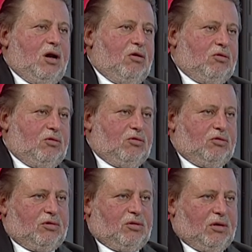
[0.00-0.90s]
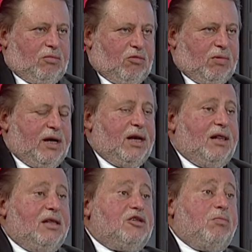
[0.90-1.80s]
how to use the mobile,
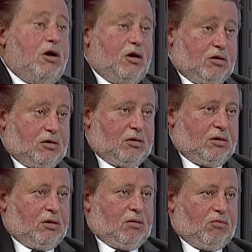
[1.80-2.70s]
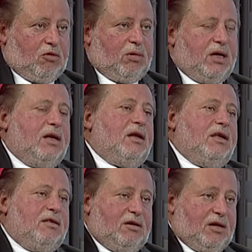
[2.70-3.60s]
smart mobile,
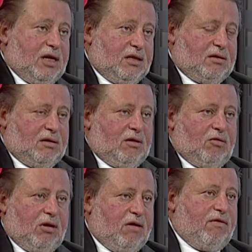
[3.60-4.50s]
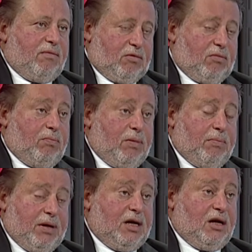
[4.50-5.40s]
internet. We have a,
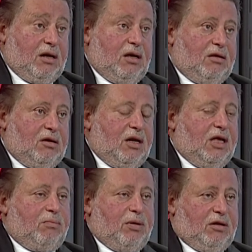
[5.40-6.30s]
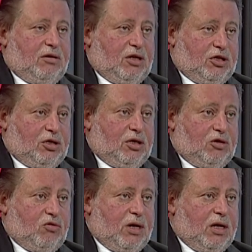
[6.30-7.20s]
a big in internet penetration
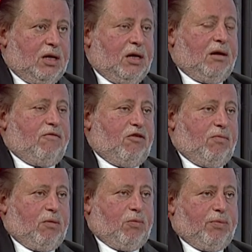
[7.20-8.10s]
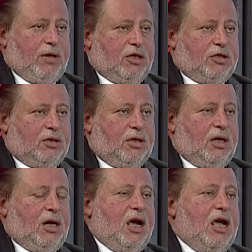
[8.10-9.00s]
as well from the population.
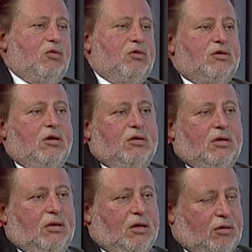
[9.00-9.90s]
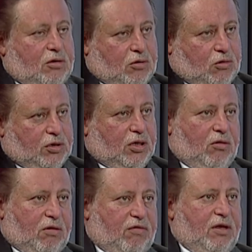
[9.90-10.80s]
And we started
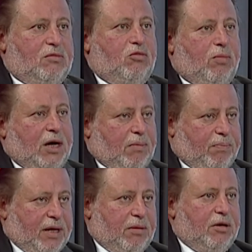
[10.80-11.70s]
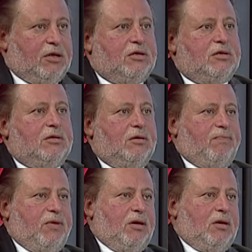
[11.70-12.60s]
introducing one of things, mobile payments,
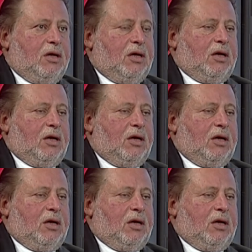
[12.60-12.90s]
uh, uh,